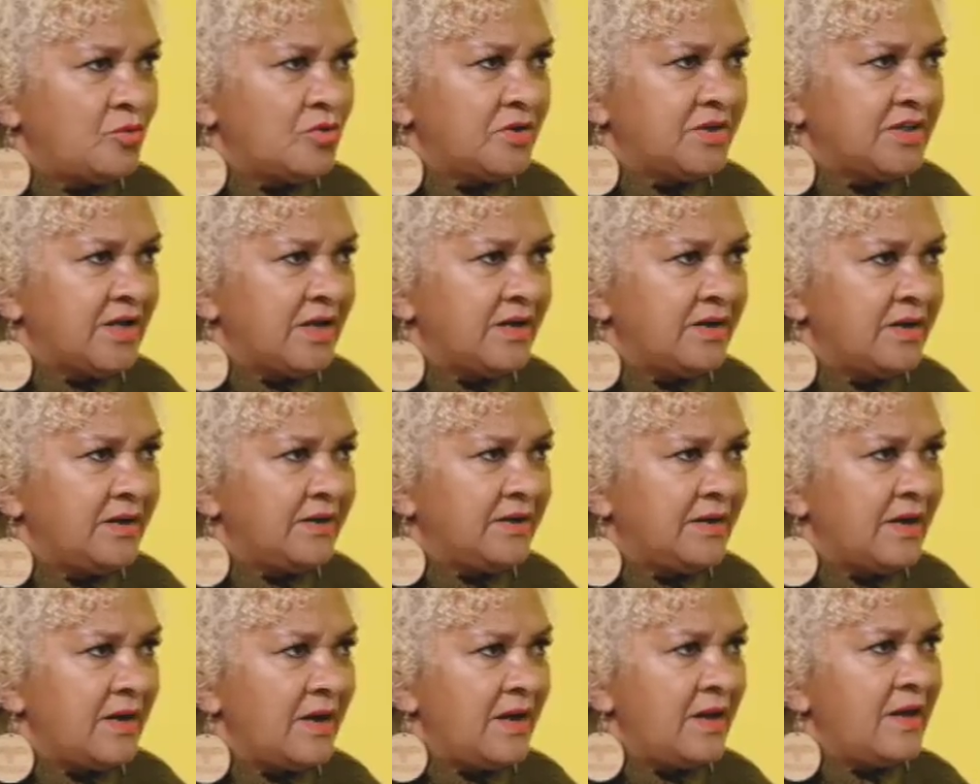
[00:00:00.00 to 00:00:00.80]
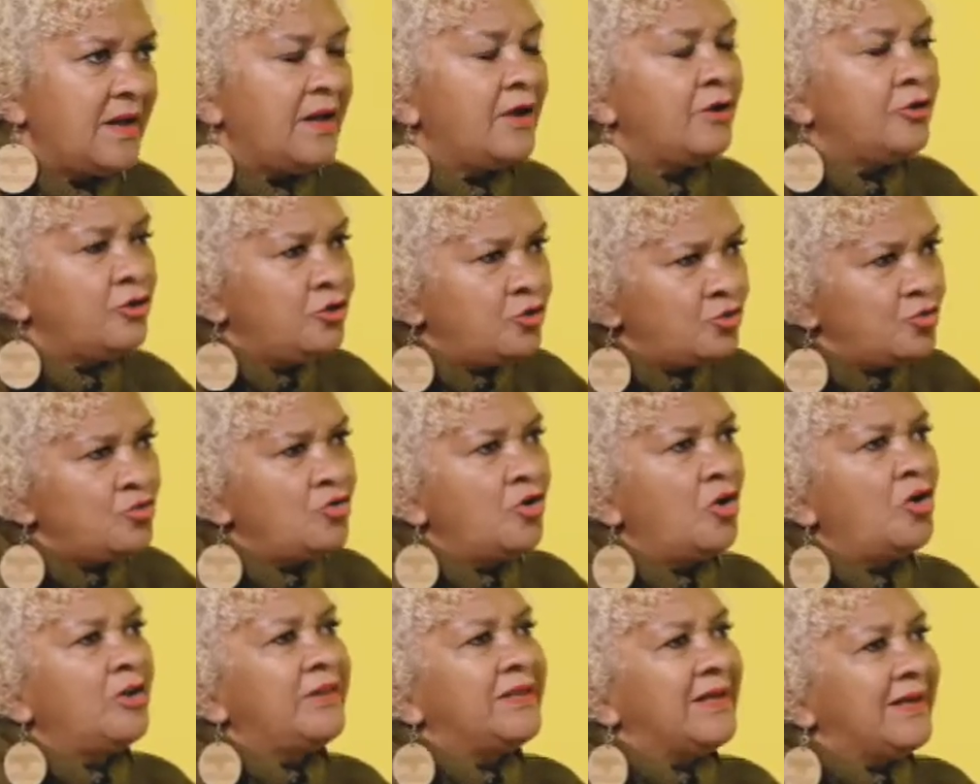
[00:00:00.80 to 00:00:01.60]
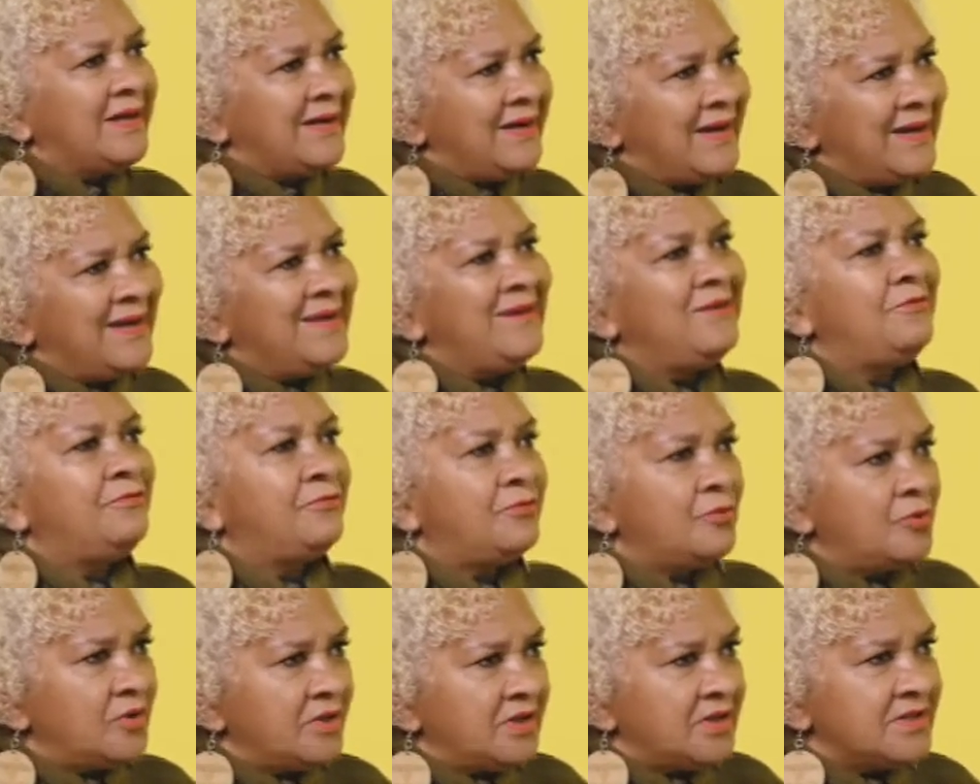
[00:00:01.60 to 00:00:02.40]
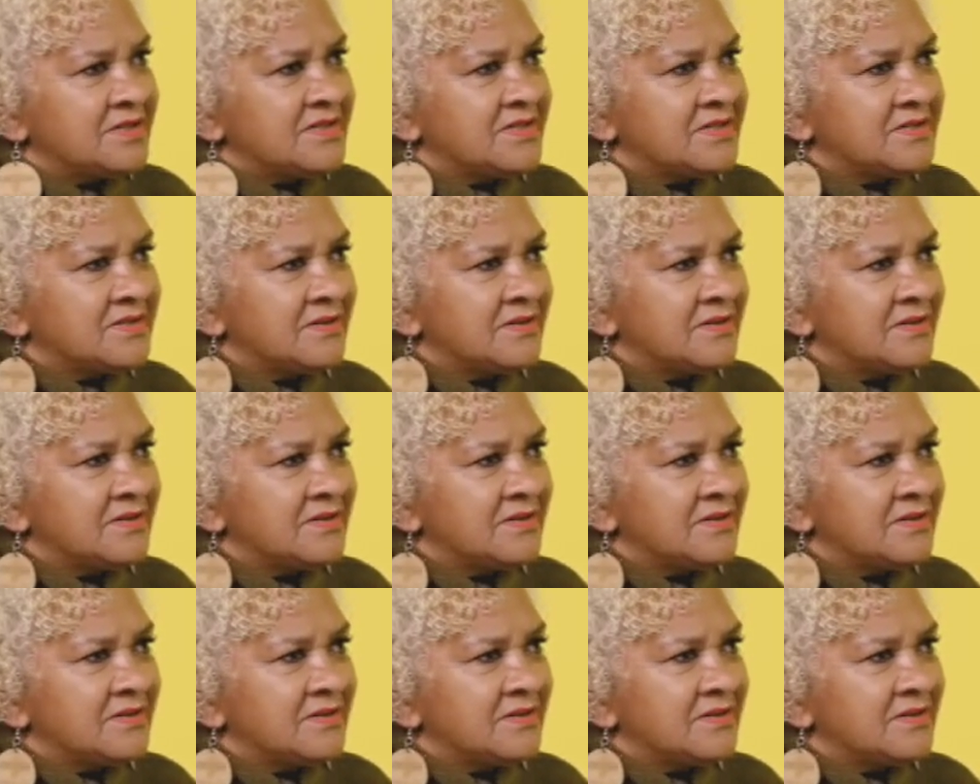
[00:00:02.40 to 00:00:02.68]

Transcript: Anika. You're not ready for this.